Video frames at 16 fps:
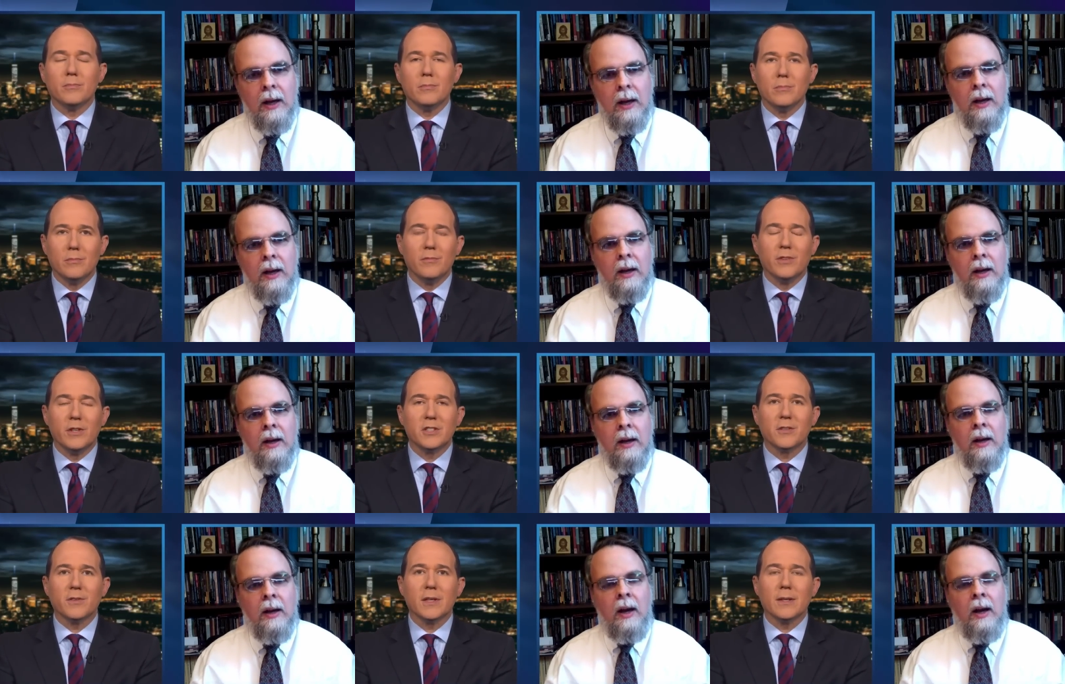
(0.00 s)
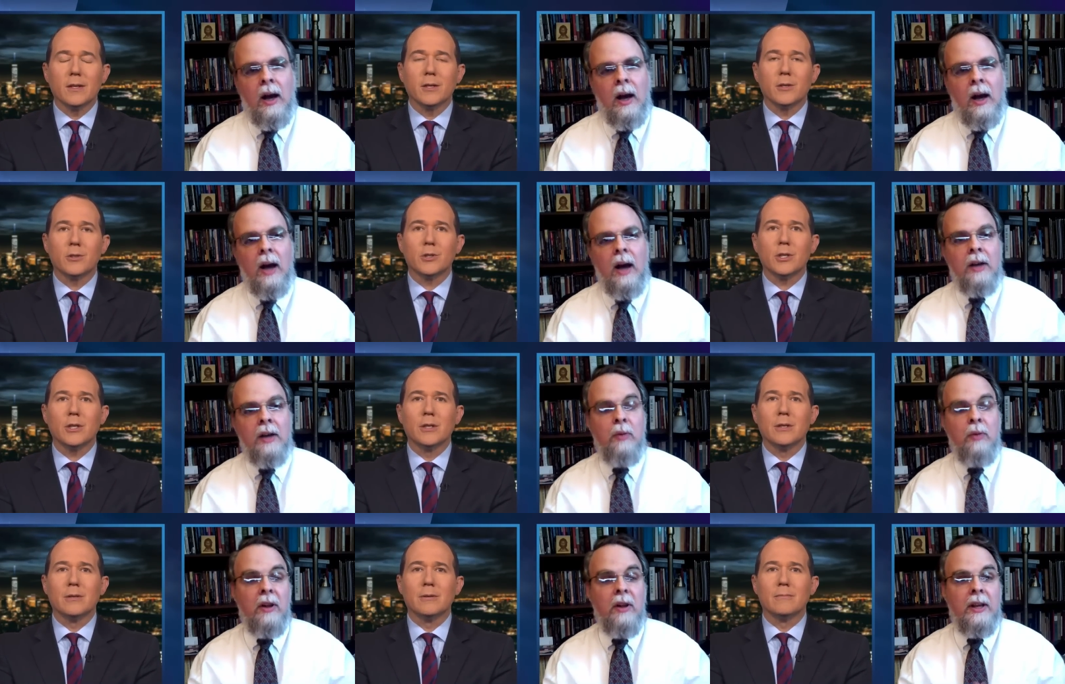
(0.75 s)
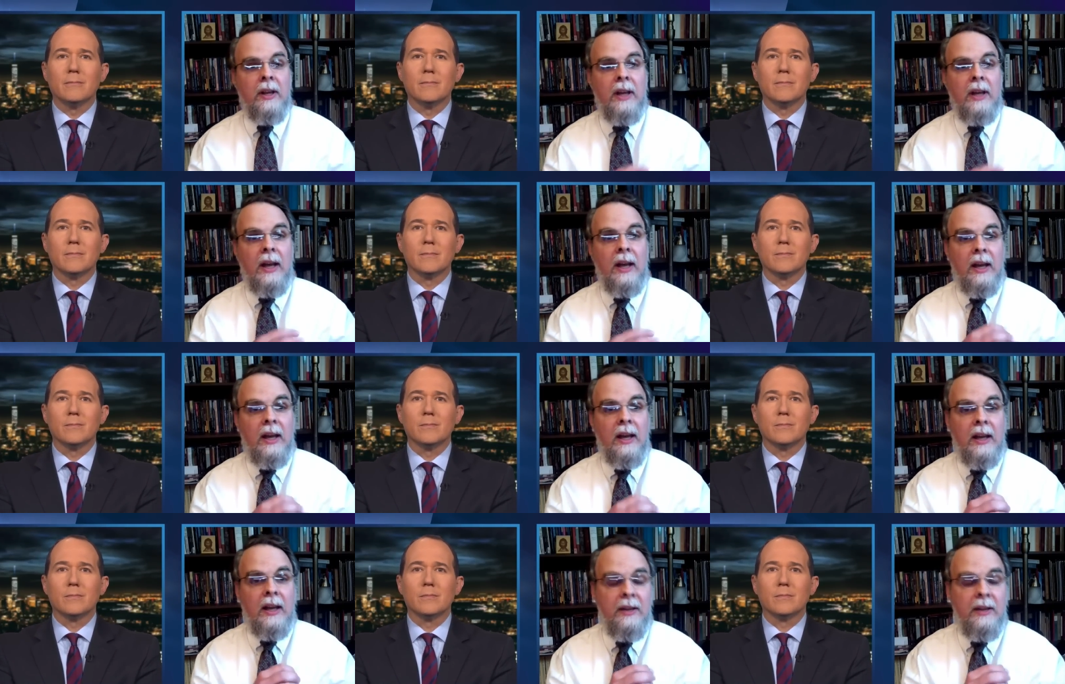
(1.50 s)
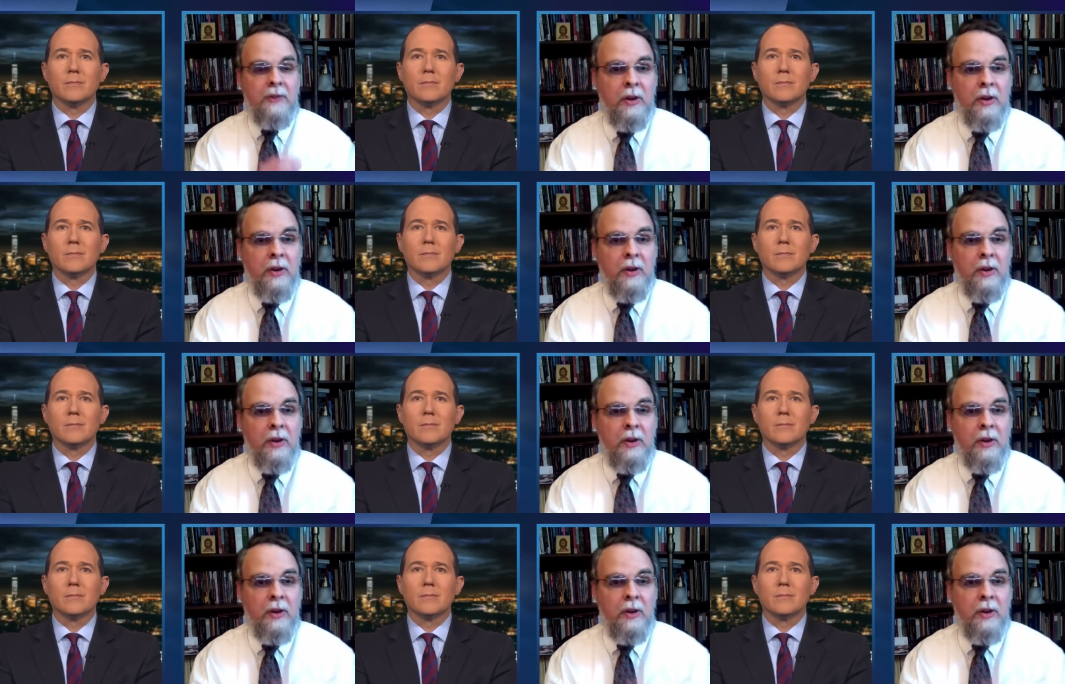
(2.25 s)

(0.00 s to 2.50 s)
Speaker 1: vis-a-vis the uh, liturgy? Well,
Speaker 2: it's certainly a